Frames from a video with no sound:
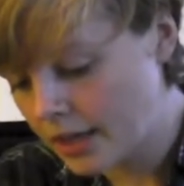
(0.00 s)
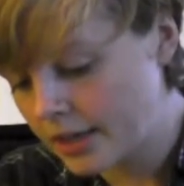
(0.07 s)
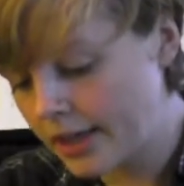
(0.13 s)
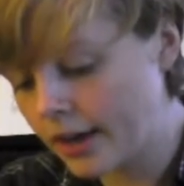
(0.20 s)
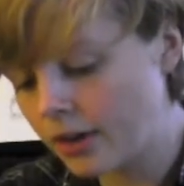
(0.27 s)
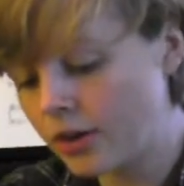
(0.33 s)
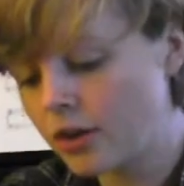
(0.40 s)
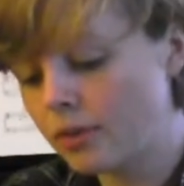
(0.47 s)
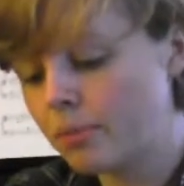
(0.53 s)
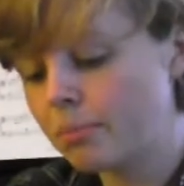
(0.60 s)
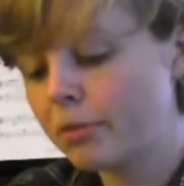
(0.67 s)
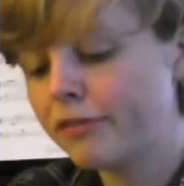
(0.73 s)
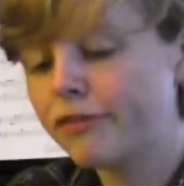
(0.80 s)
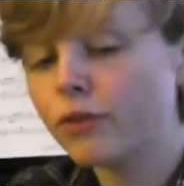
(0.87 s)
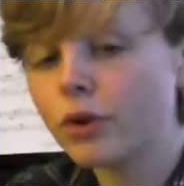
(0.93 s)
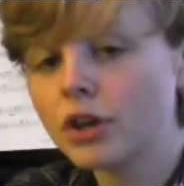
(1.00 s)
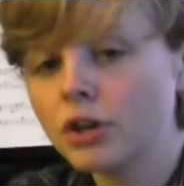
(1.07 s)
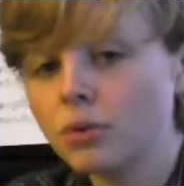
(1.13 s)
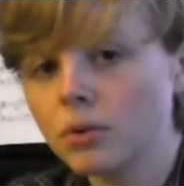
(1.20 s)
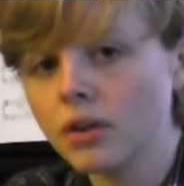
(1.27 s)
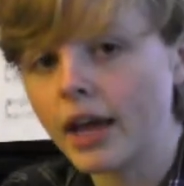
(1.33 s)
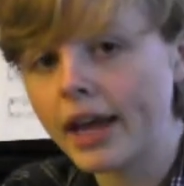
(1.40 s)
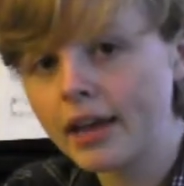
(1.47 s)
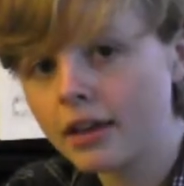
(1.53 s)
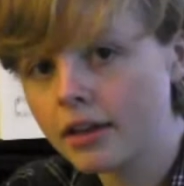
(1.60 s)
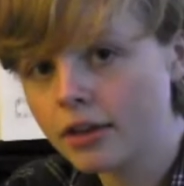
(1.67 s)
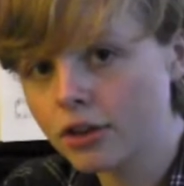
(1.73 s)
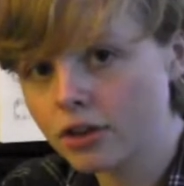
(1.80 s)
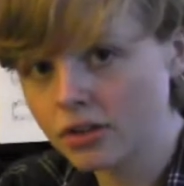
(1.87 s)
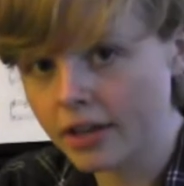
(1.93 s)
Now, before you
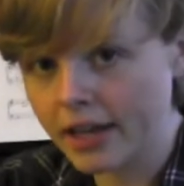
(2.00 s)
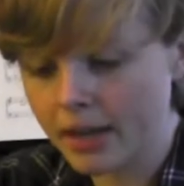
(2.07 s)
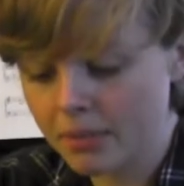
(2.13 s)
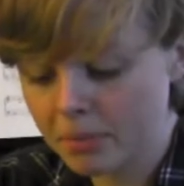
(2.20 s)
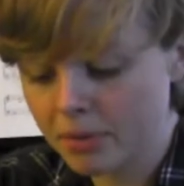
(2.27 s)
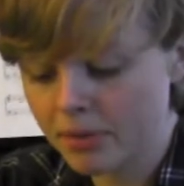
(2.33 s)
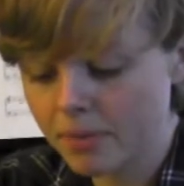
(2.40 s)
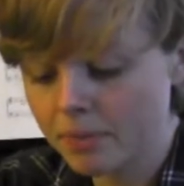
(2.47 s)
light your lamp,